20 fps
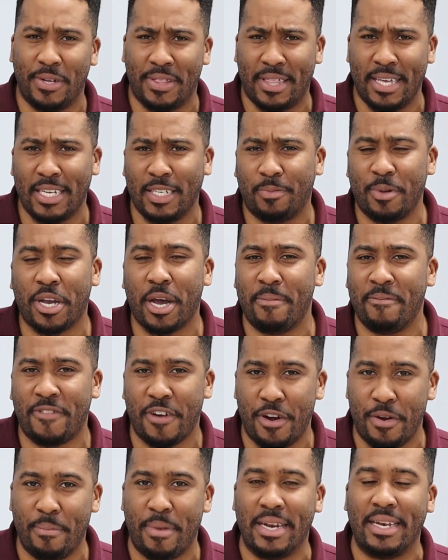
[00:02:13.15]
or things become
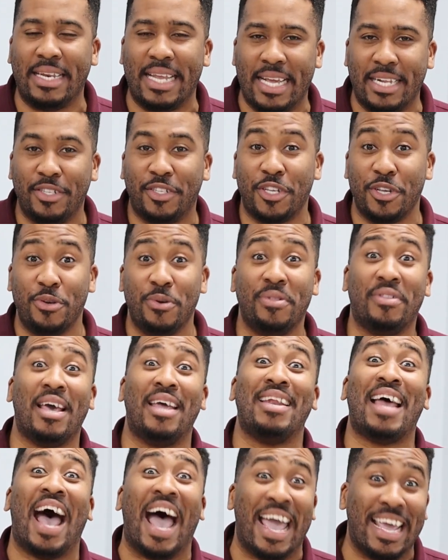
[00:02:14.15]
very mundane to you,
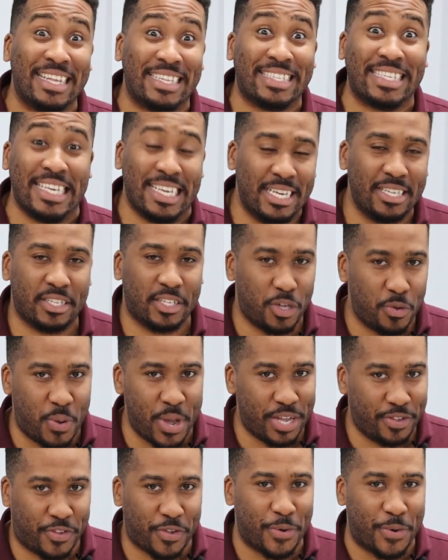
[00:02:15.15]
then IT is the
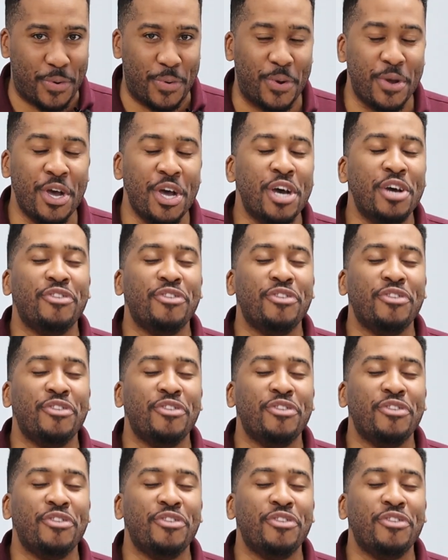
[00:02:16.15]
way to go.